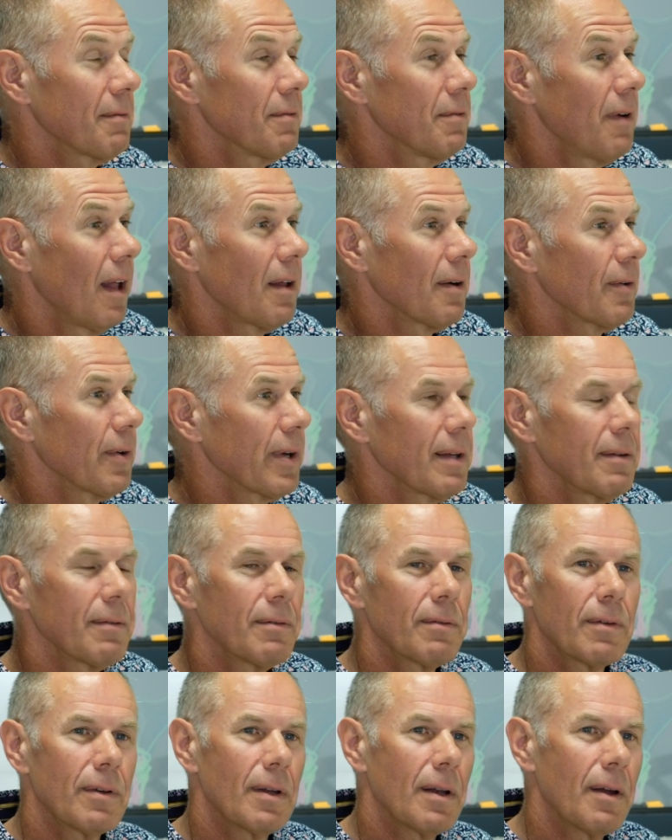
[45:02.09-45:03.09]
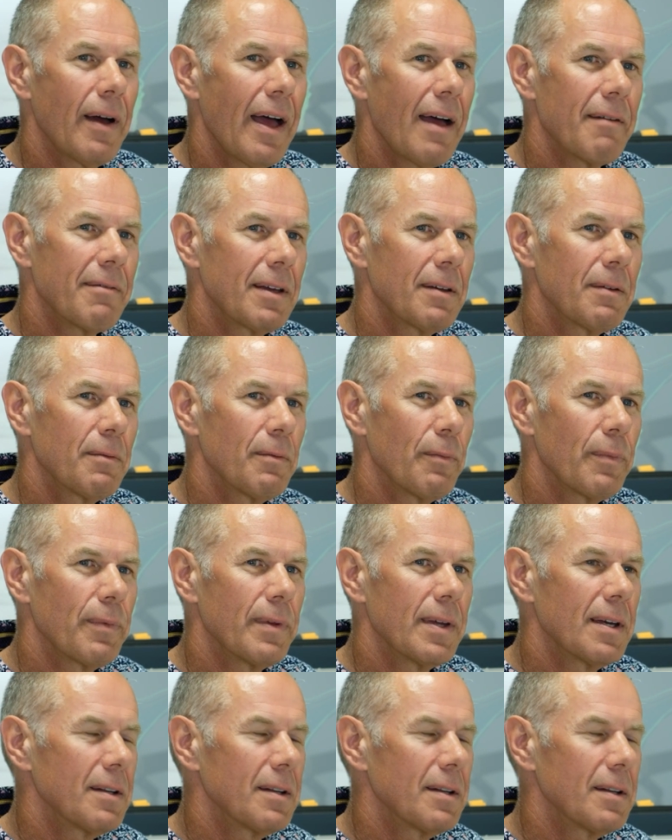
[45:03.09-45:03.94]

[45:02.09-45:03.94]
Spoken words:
Following having the